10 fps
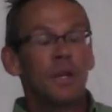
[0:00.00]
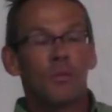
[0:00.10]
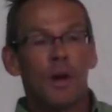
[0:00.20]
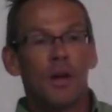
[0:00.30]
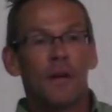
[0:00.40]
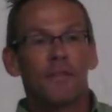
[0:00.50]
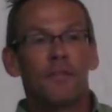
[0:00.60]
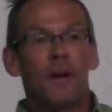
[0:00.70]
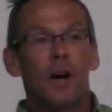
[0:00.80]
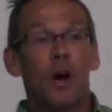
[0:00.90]
we can run off
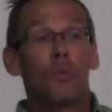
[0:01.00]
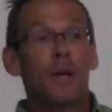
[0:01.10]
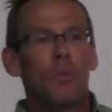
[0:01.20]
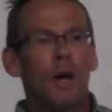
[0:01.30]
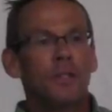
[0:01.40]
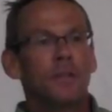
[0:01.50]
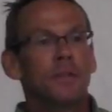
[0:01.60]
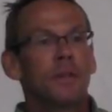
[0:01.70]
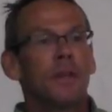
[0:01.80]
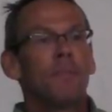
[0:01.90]
of uh, heart rate watches,